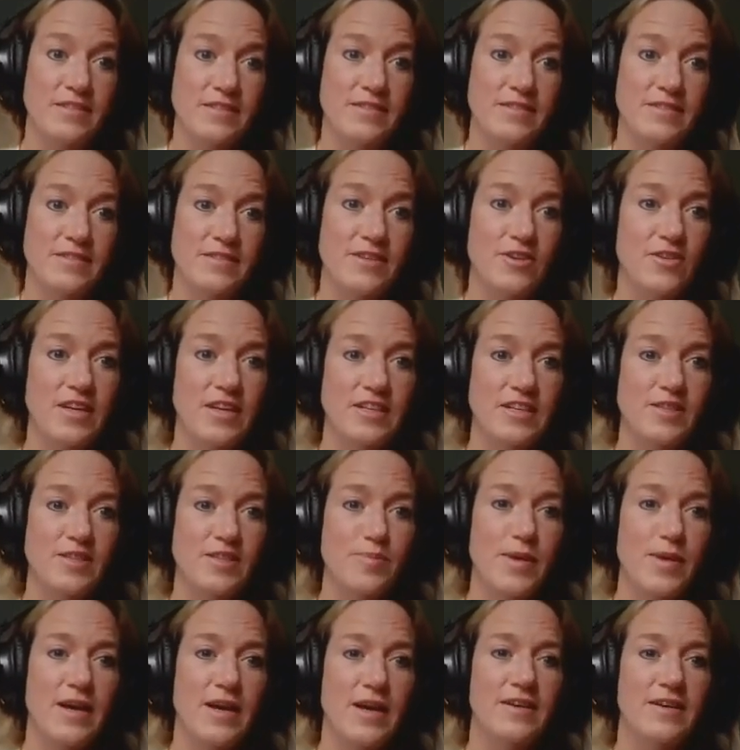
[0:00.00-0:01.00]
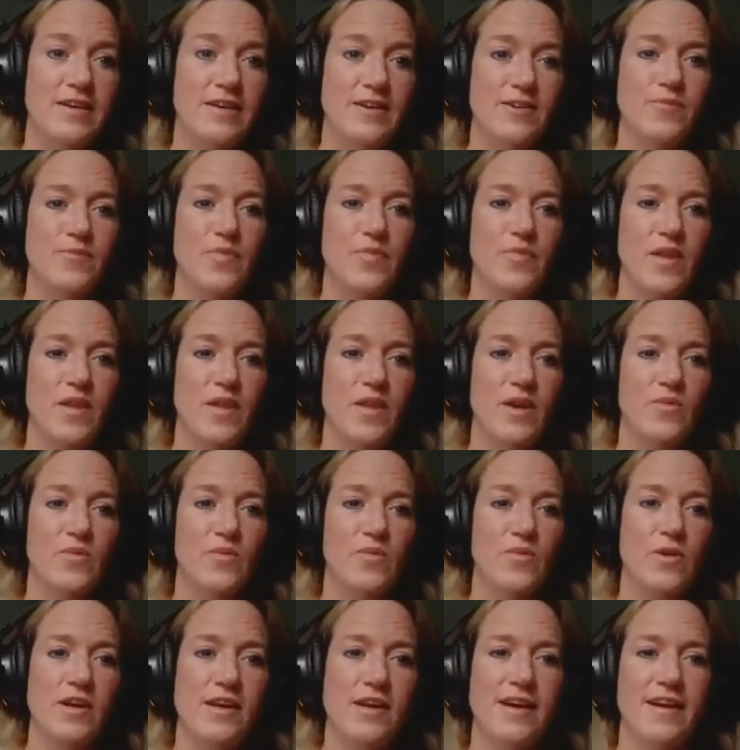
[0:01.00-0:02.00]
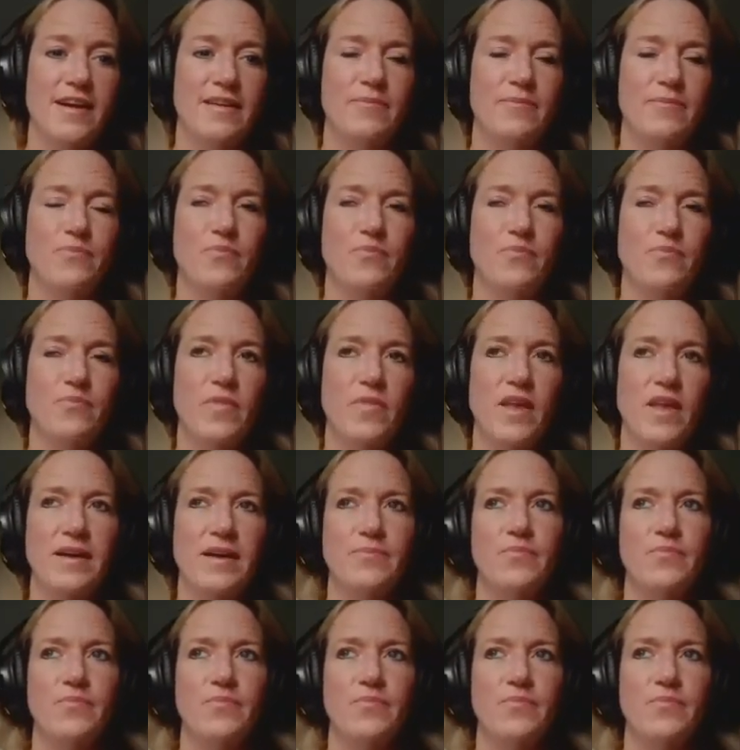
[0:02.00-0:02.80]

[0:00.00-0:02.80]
her needs met or whatnot. Yeah.